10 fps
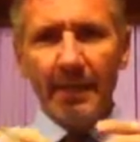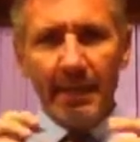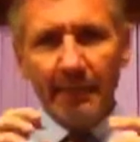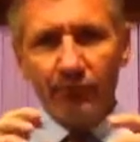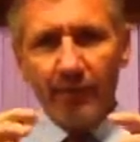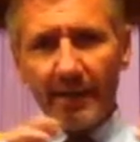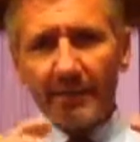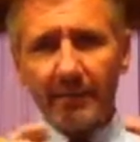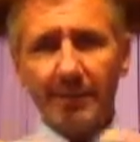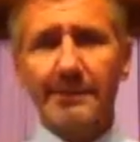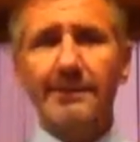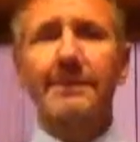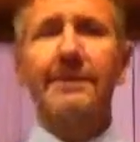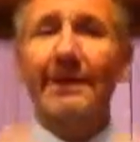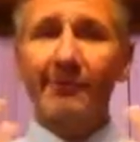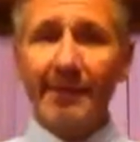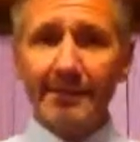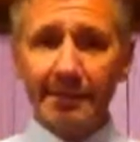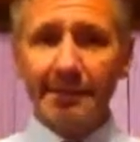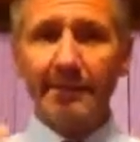He recognises that there
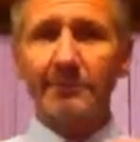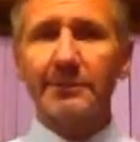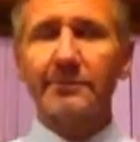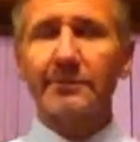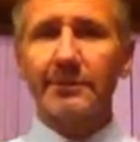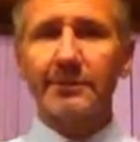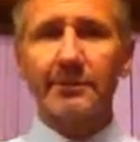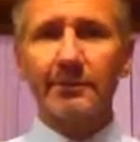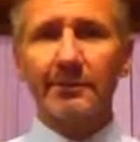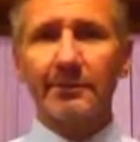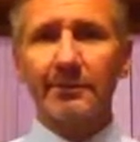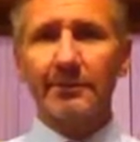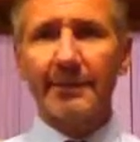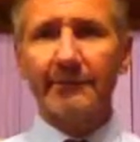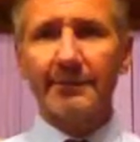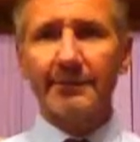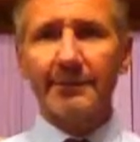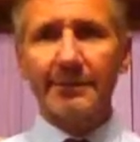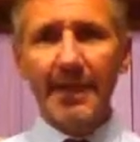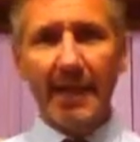is a general discretion to exclude
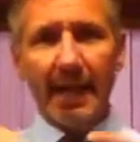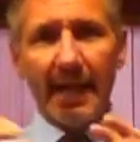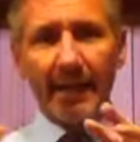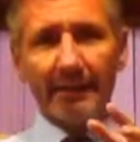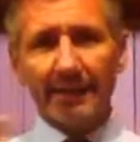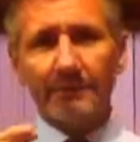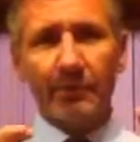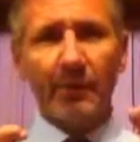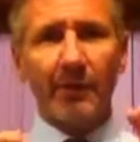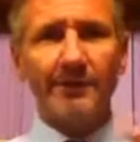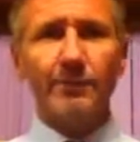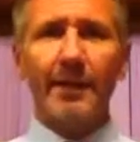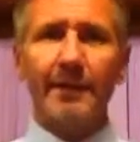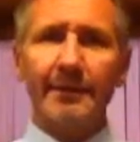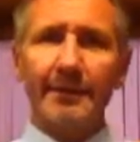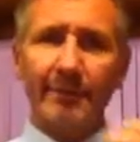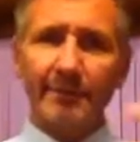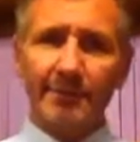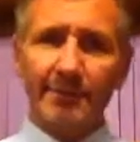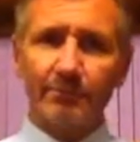evidence, and that applies where the
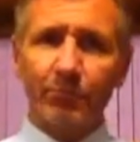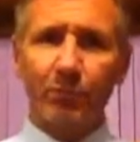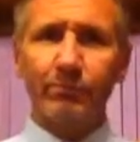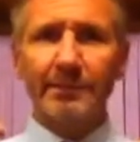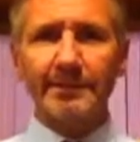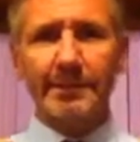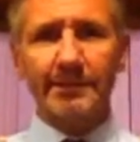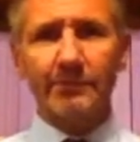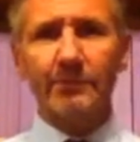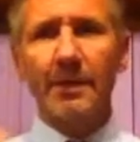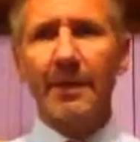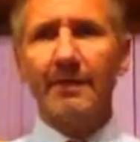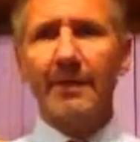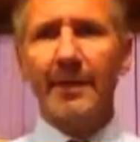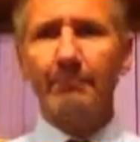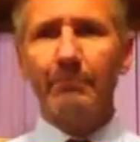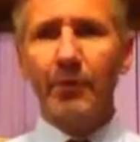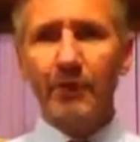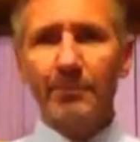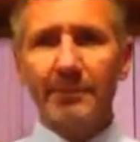evidence is more prejudicial than
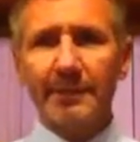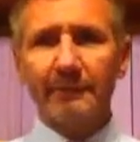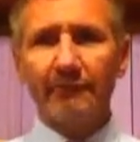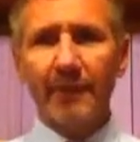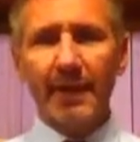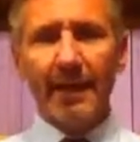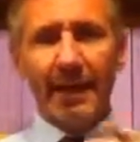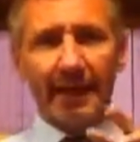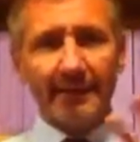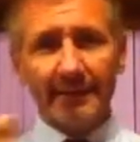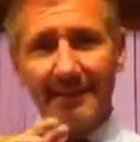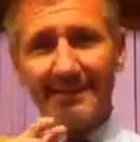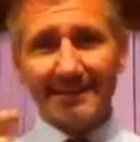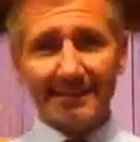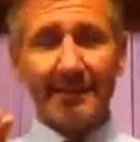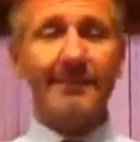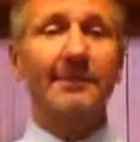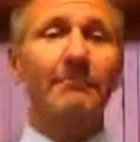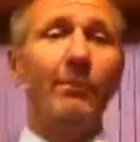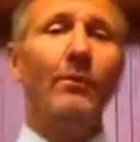probative. And this is an
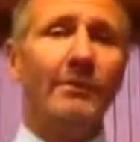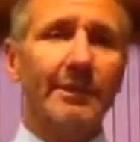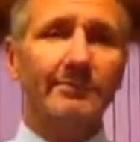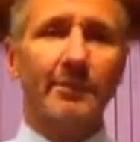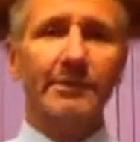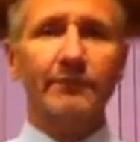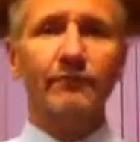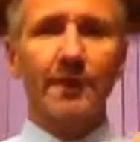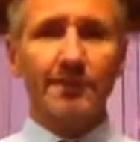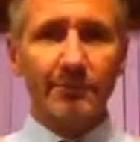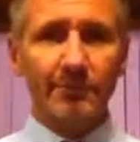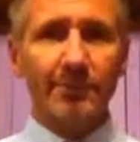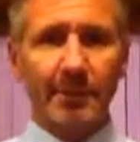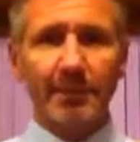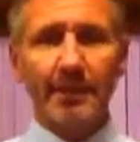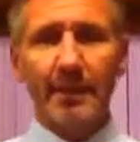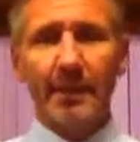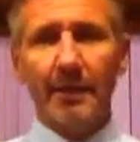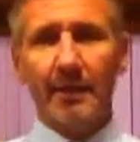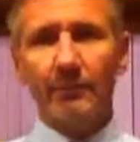important expression for us who study
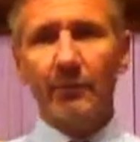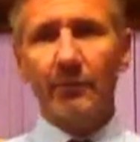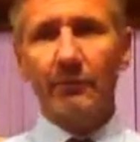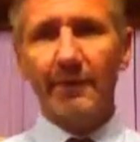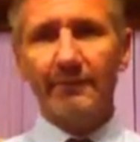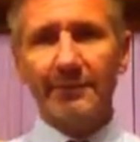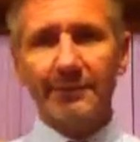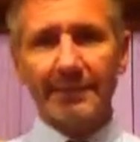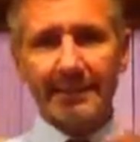the law of evidence.